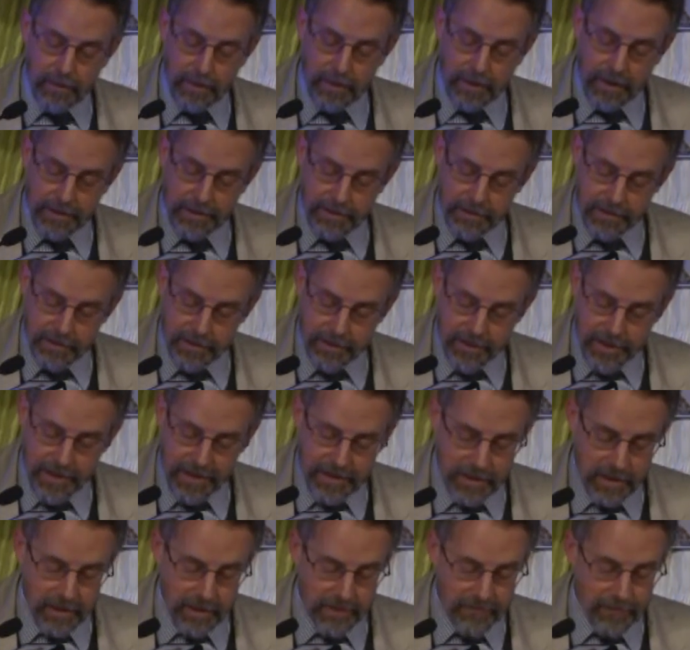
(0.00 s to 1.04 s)
and to
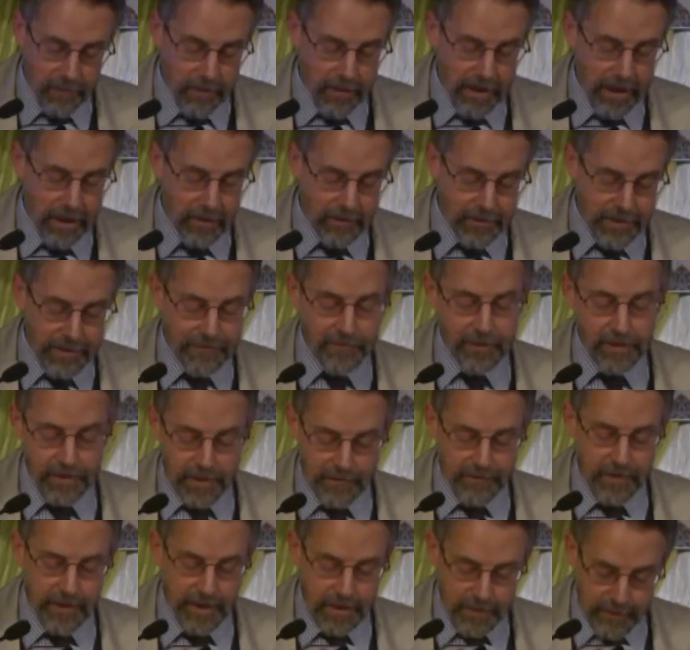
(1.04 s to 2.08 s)
suggest therefore how different
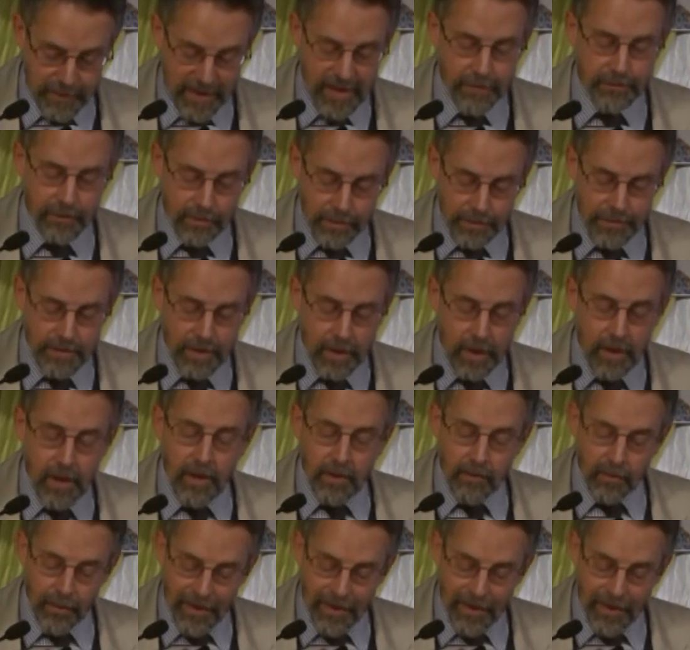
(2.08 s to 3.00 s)
of these peoples